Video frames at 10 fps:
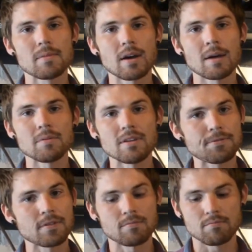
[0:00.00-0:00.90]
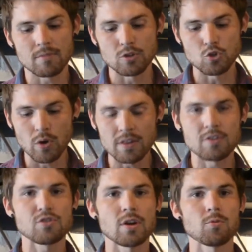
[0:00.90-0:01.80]
I believe, for enjoying
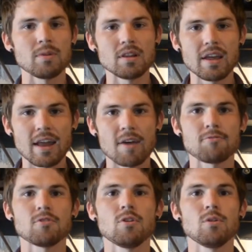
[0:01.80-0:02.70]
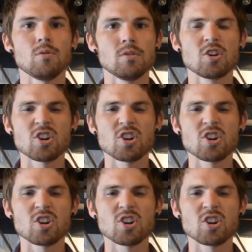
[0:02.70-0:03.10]
this drink would be late afternoon,